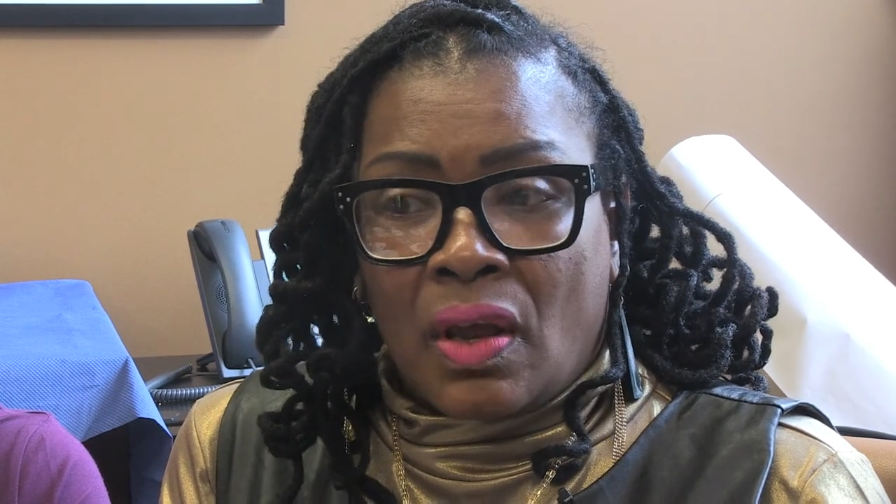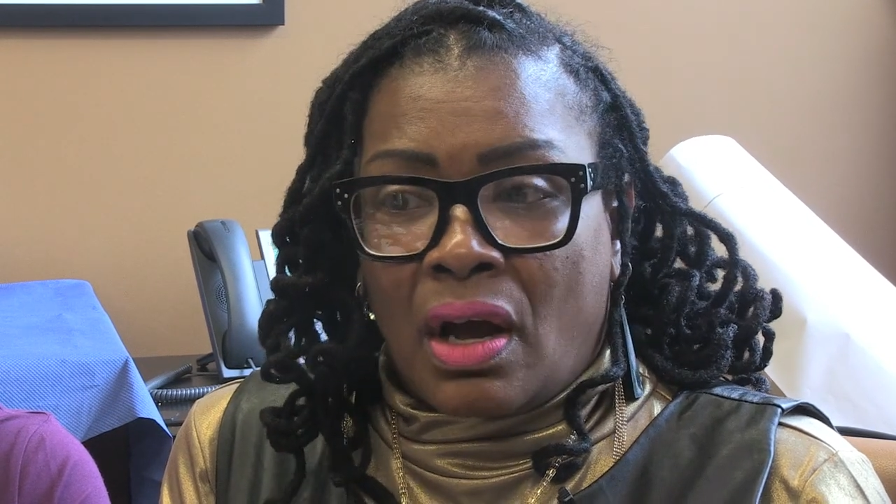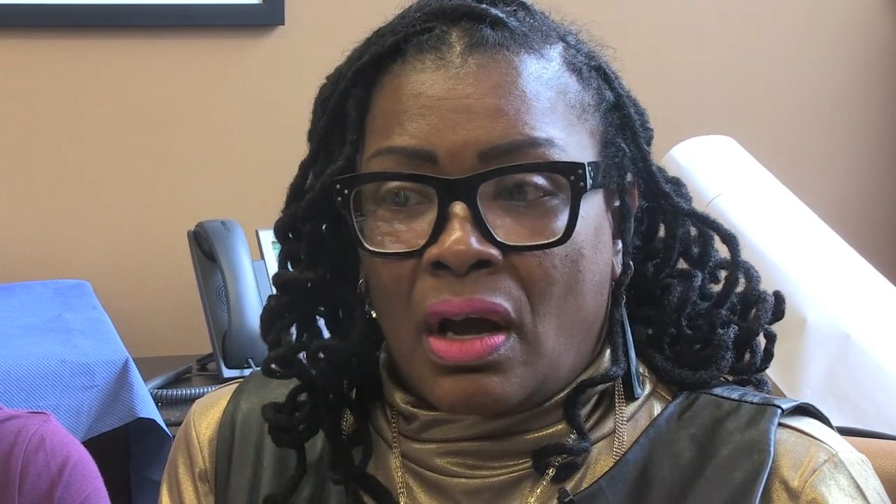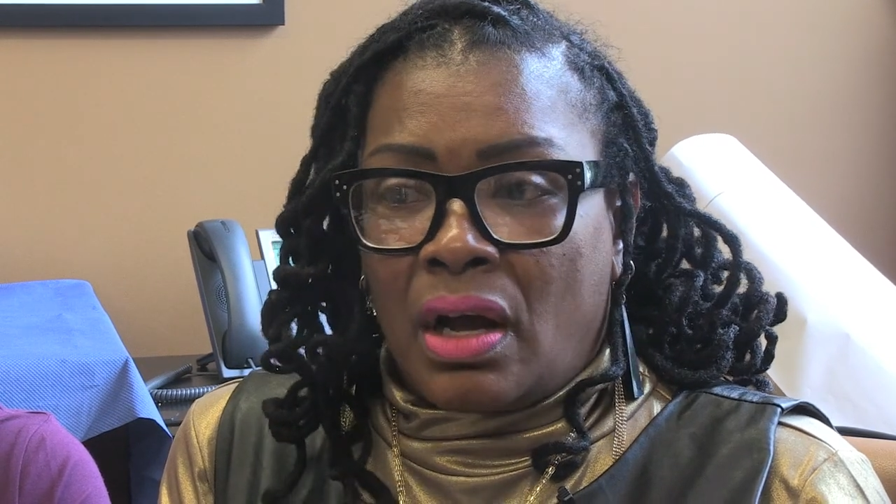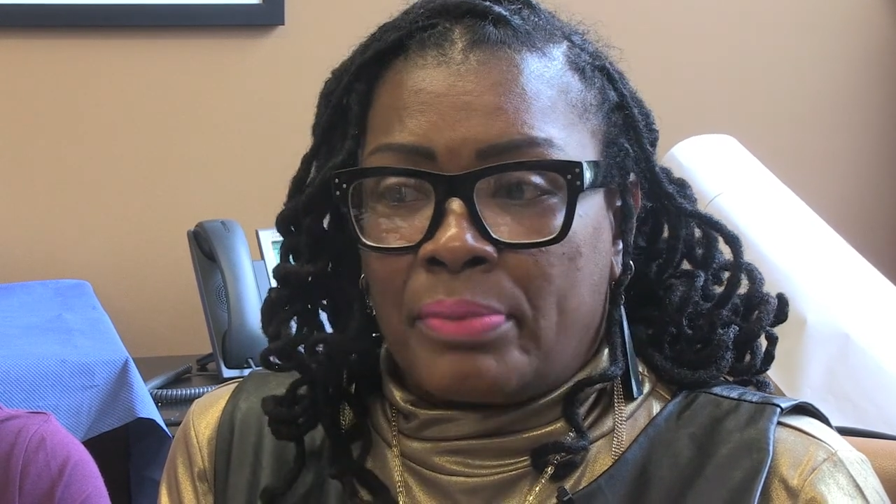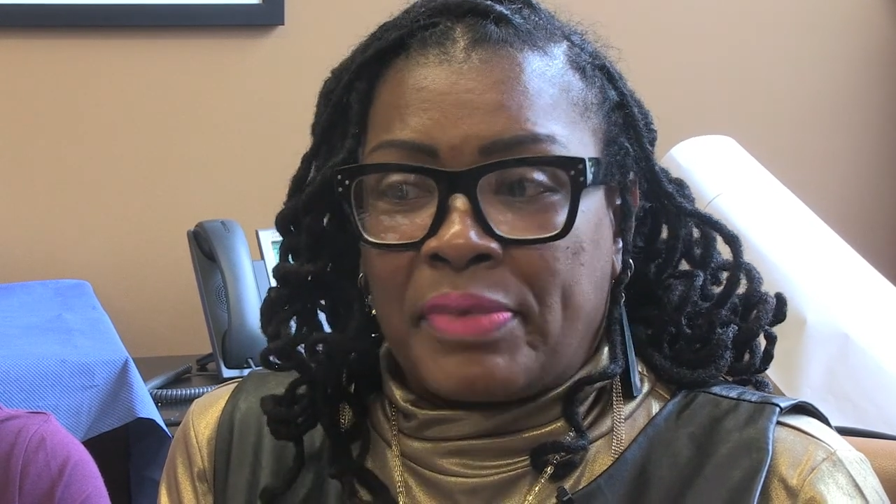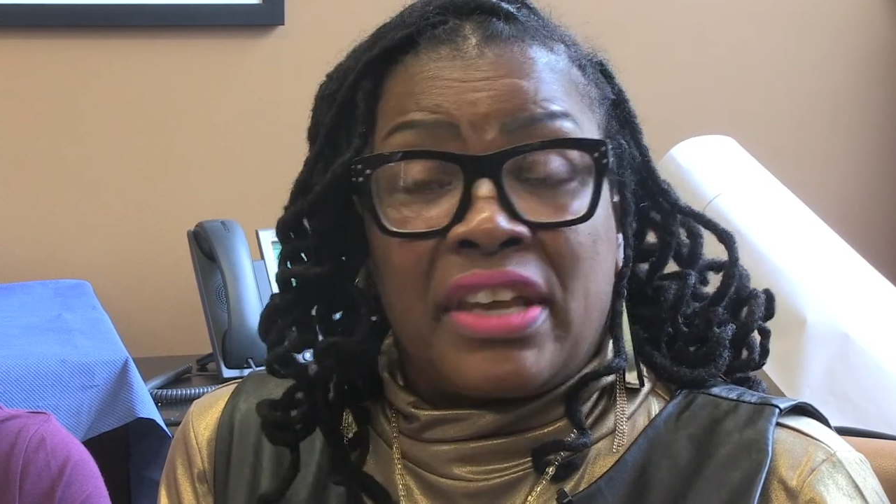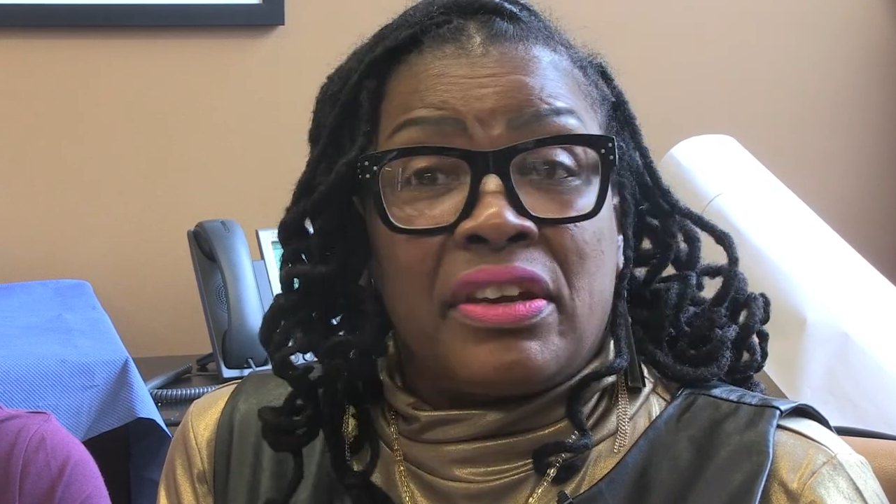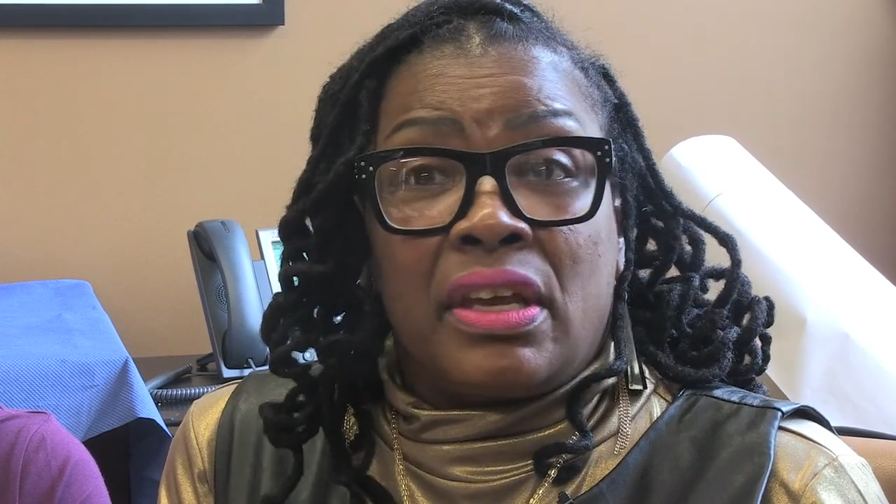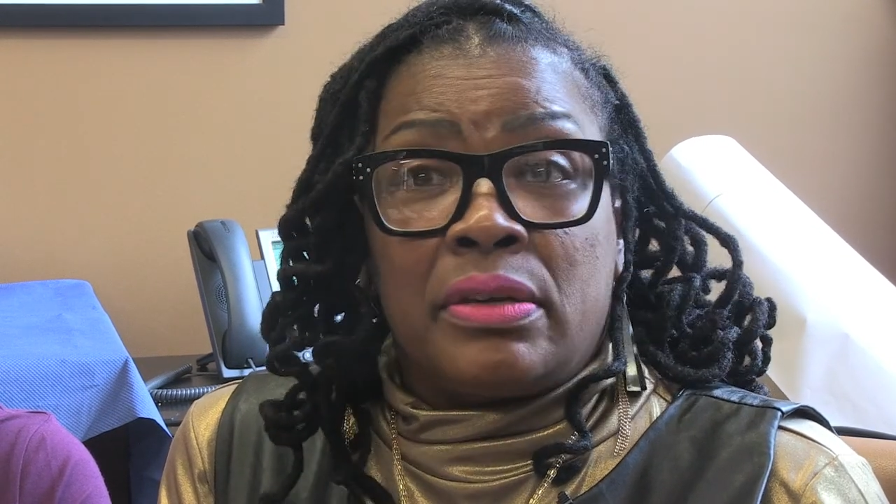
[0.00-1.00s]

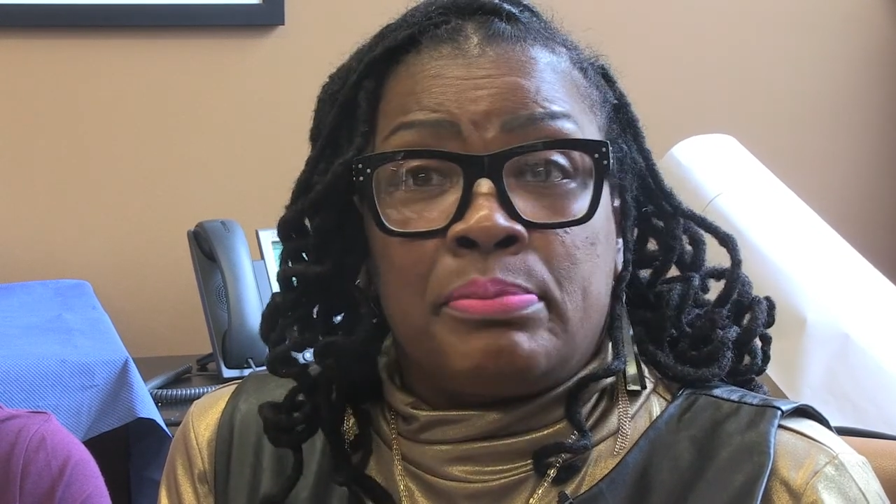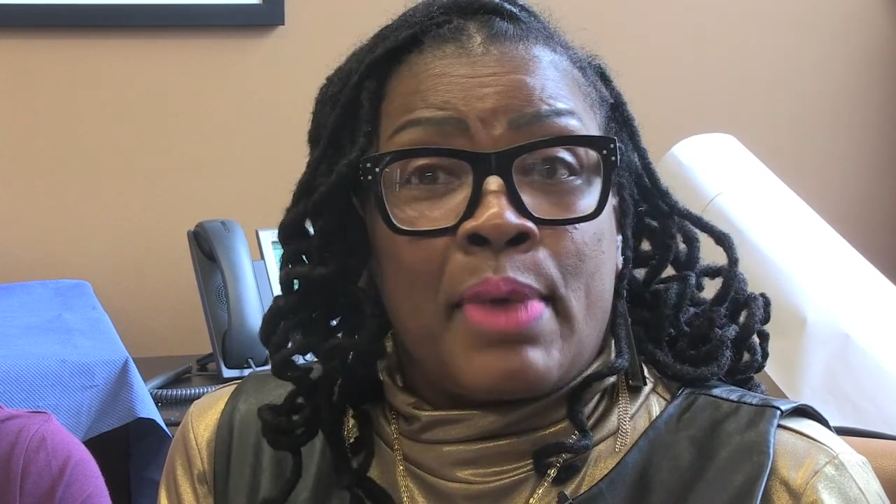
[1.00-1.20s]
and